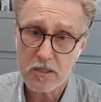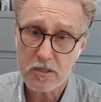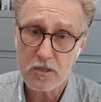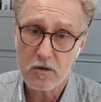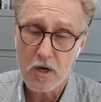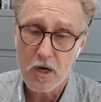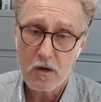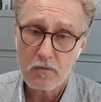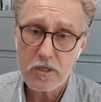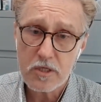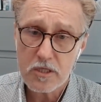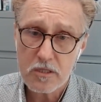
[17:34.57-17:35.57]
and so
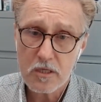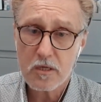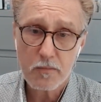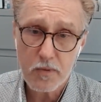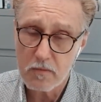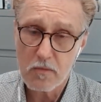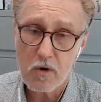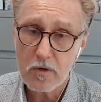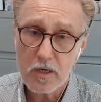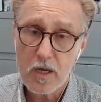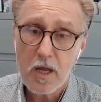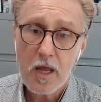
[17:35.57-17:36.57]
we just need to promote
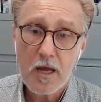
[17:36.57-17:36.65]
it.